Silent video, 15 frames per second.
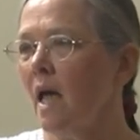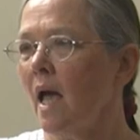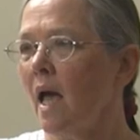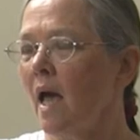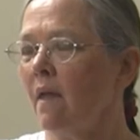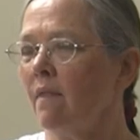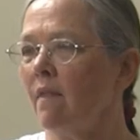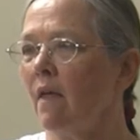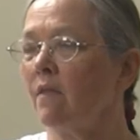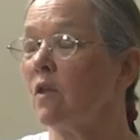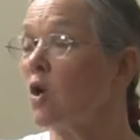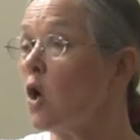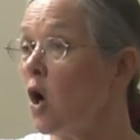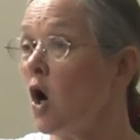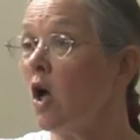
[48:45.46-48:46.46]
and that
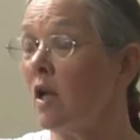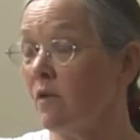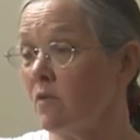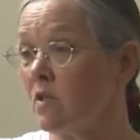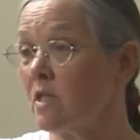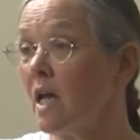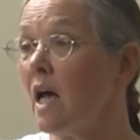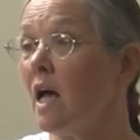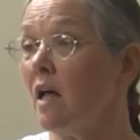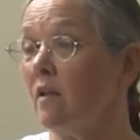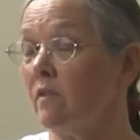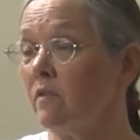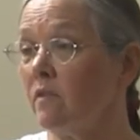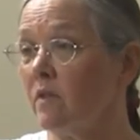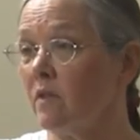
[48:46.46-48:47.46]
the call of
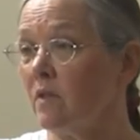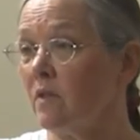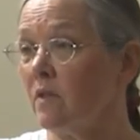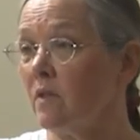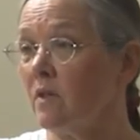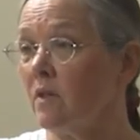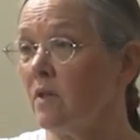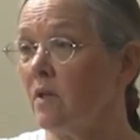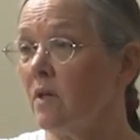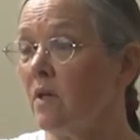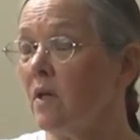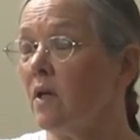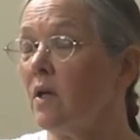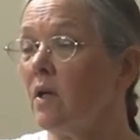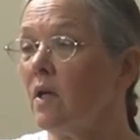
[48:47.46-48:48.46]
self
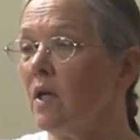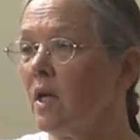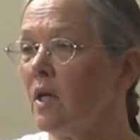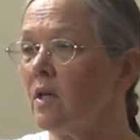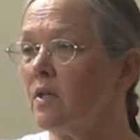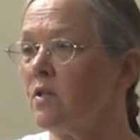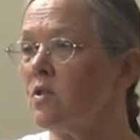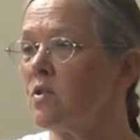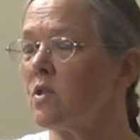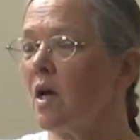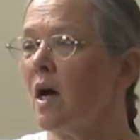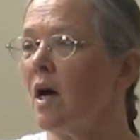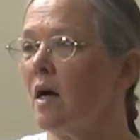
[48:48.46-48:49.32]
is